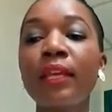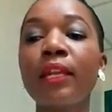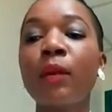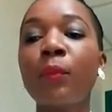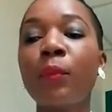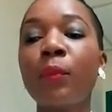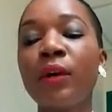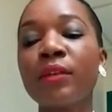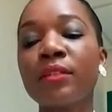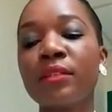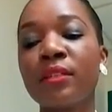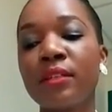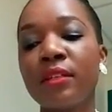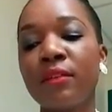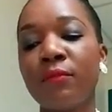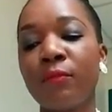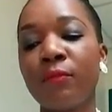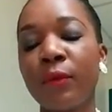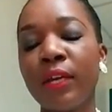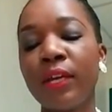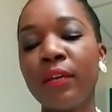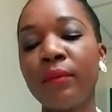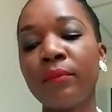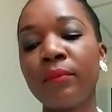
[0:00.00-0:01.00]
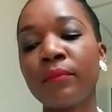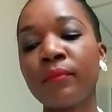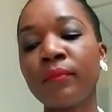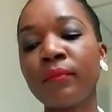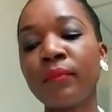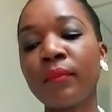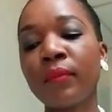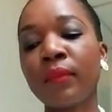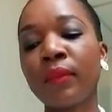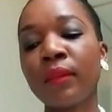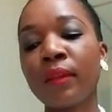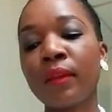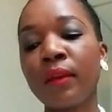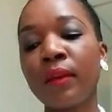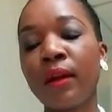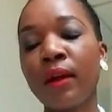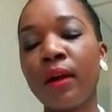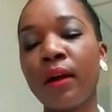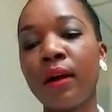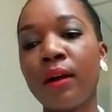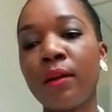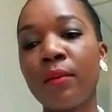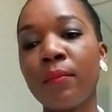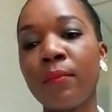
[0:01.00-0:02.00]
in a positive way.
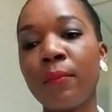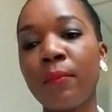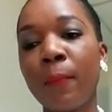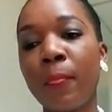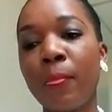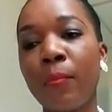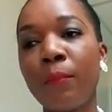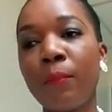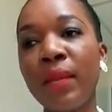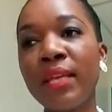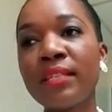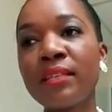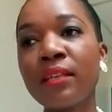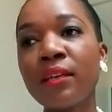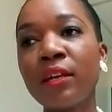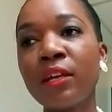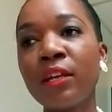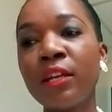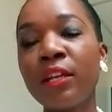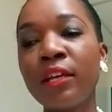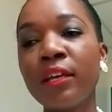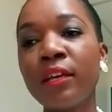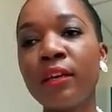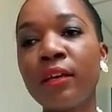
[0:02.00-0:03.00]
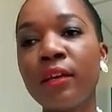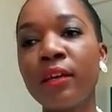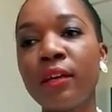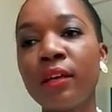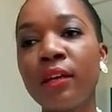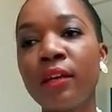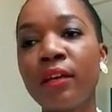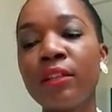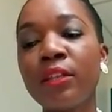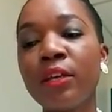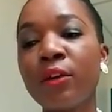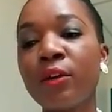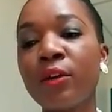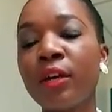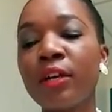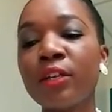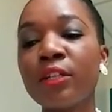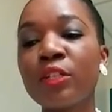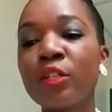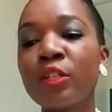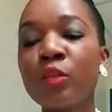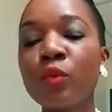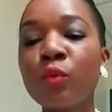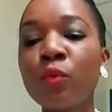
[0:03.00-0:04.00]
Basically, there
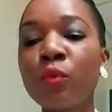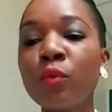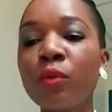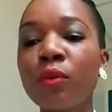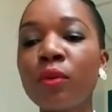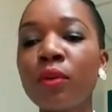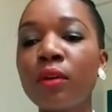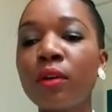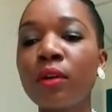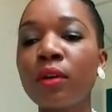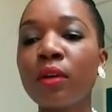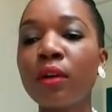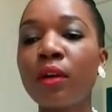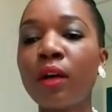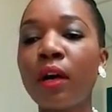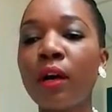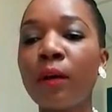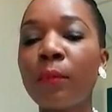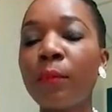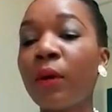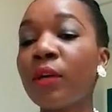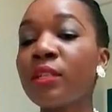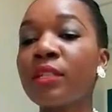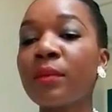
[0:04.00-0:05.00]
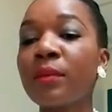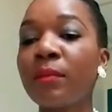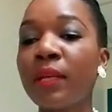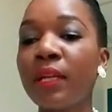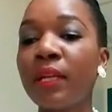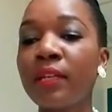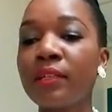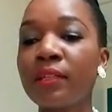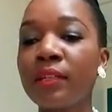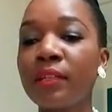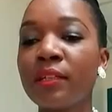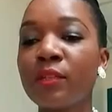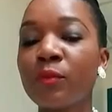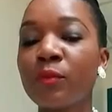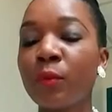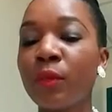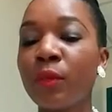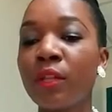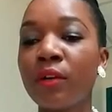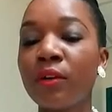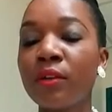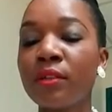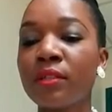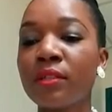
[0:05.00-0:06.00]
are two possibilities
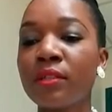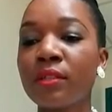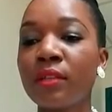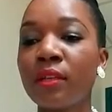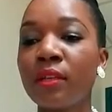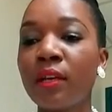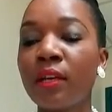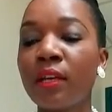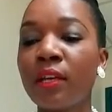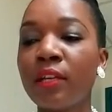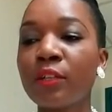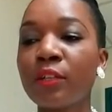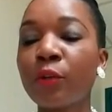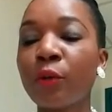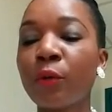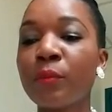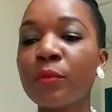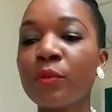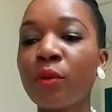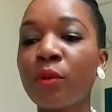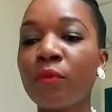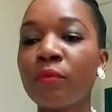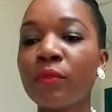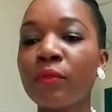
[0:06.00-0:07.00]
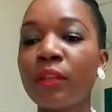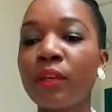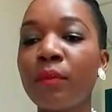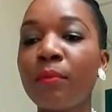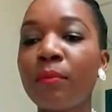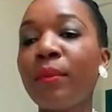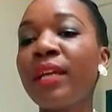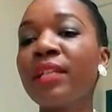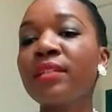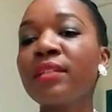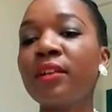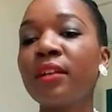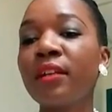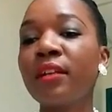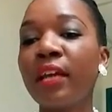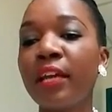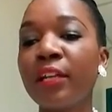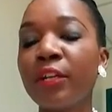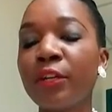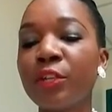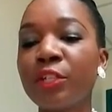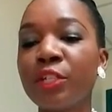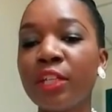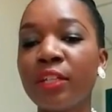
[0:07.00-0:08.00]
with us in terms of the mental
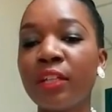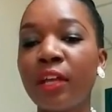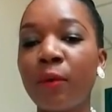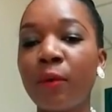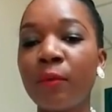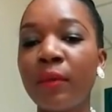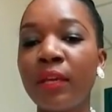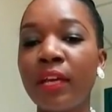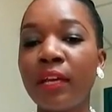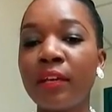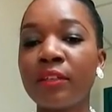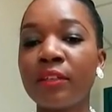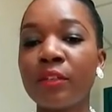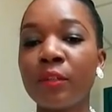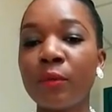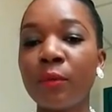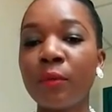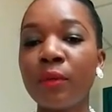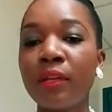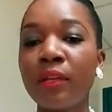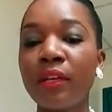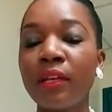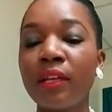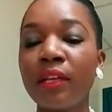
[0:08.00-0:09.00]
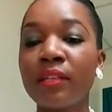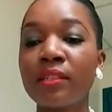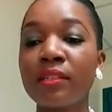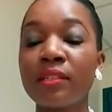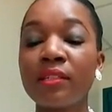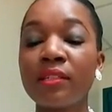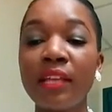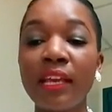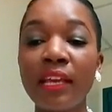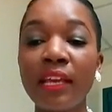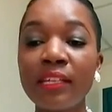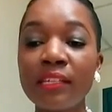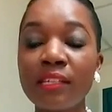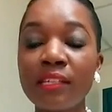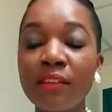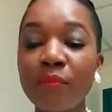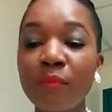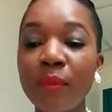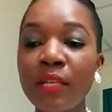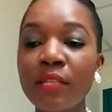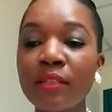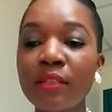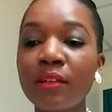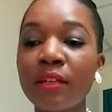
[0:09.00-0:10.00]
energy that we exude. It's negative
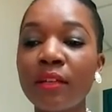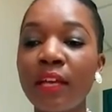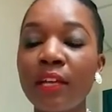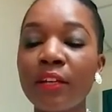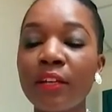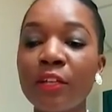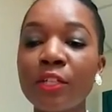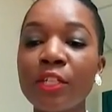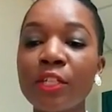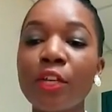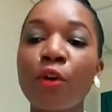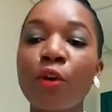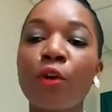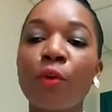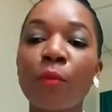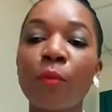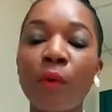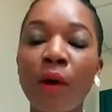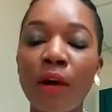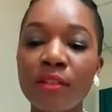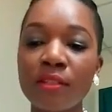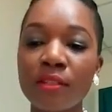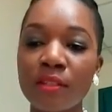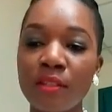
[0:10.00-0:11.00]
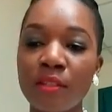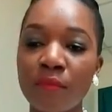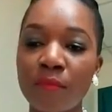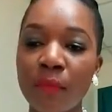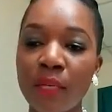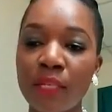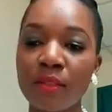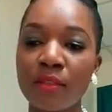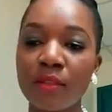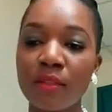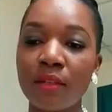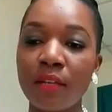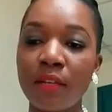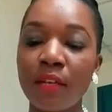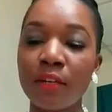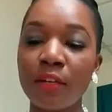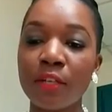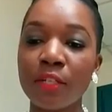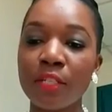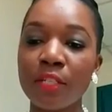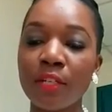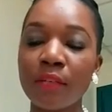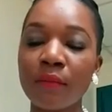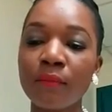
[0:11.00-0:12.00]
mental energy or positive mental
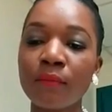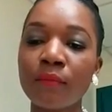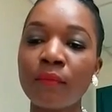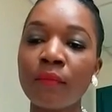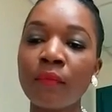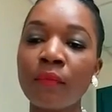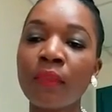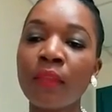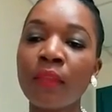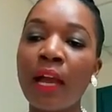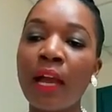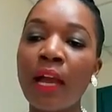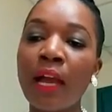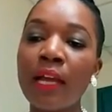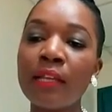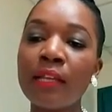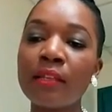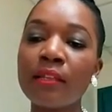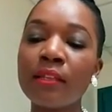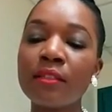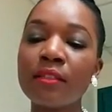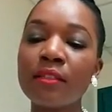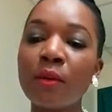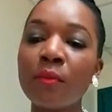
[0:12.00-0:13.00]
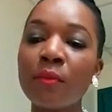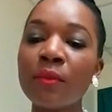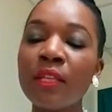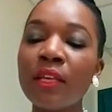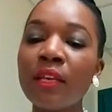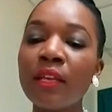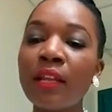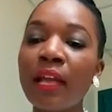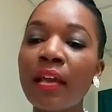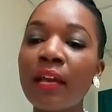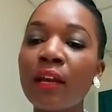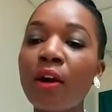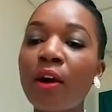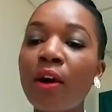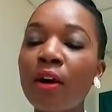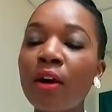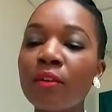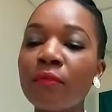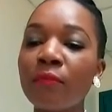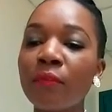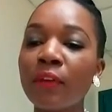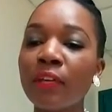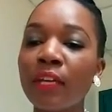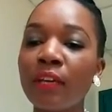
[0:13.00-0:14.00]
energy. And something like
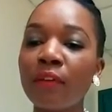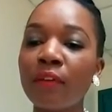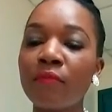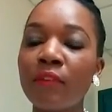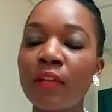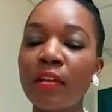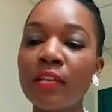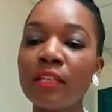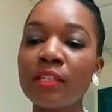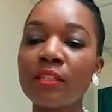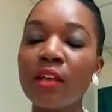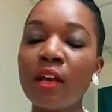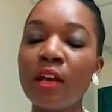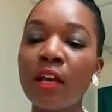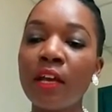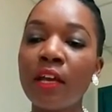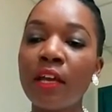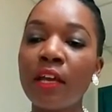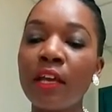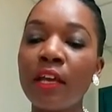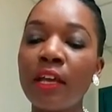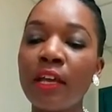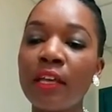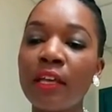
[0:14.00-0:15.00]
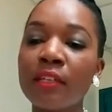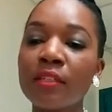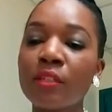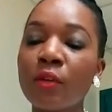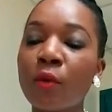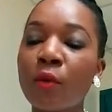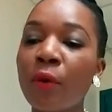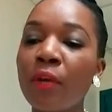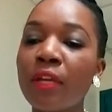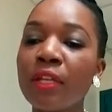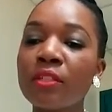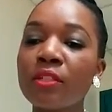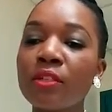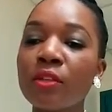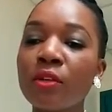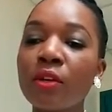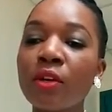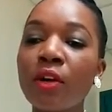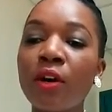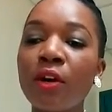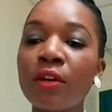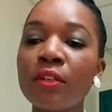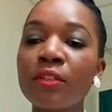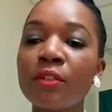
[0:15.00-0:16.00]
unforgiveness is going to
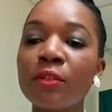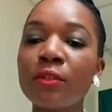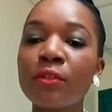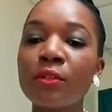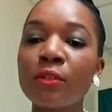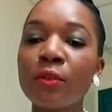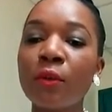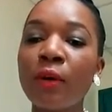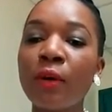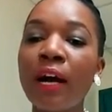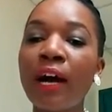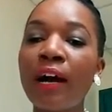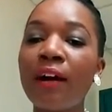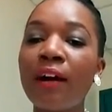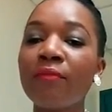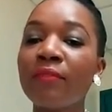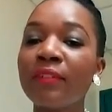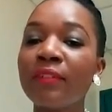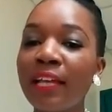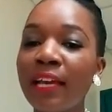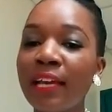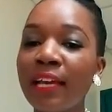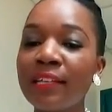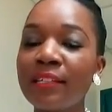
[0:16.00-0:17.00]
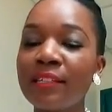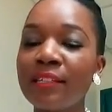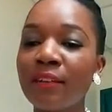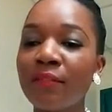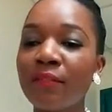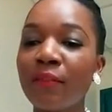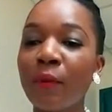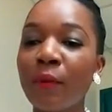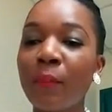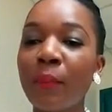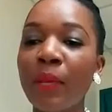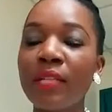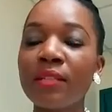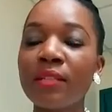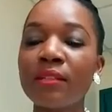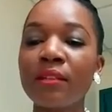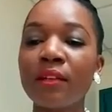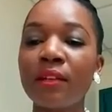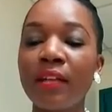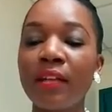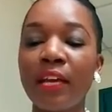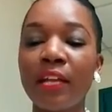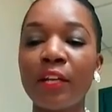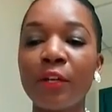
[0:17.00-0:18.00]
cause you to have negative
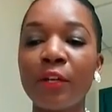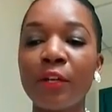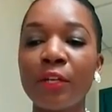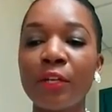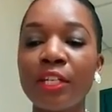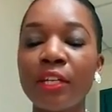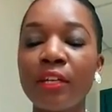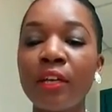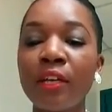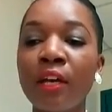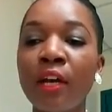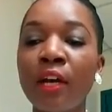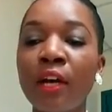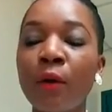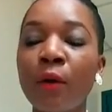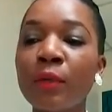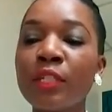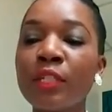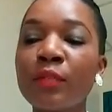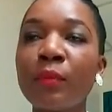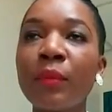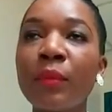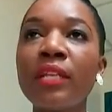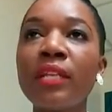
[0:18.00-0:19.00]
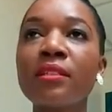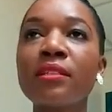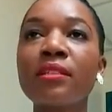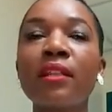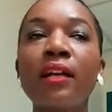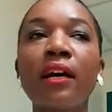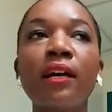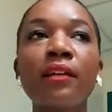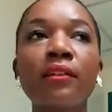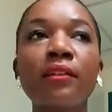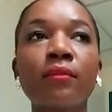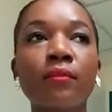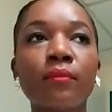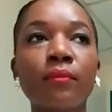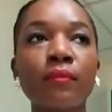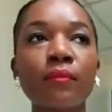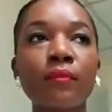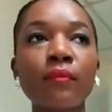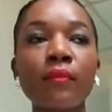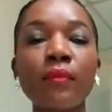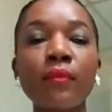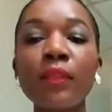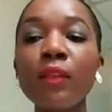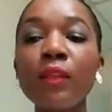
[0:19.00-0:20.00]
mental energy, which means that
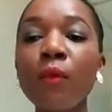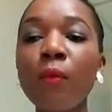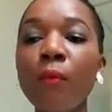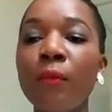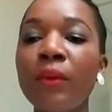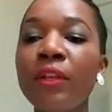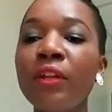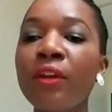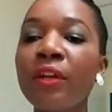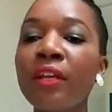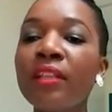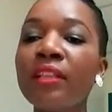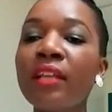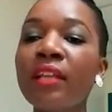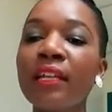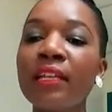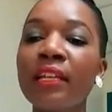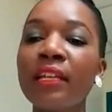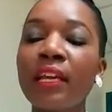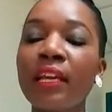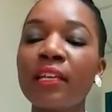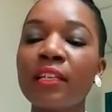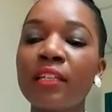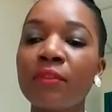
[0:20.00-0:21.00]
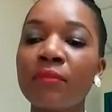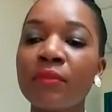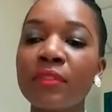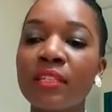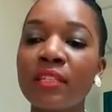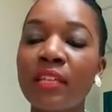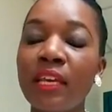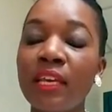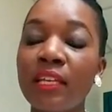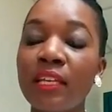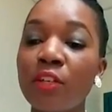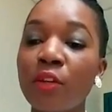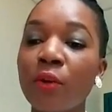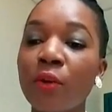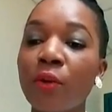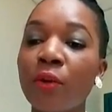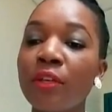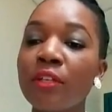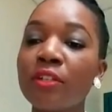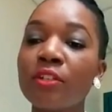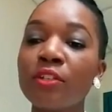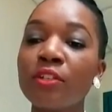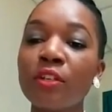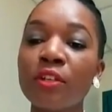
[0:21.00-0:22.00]
when you're in that negative state, you're
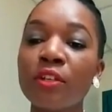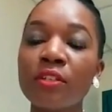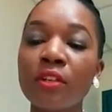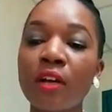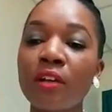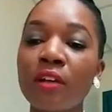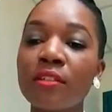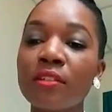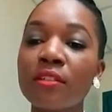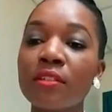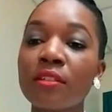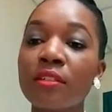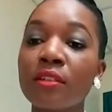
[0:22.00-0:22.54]
going to just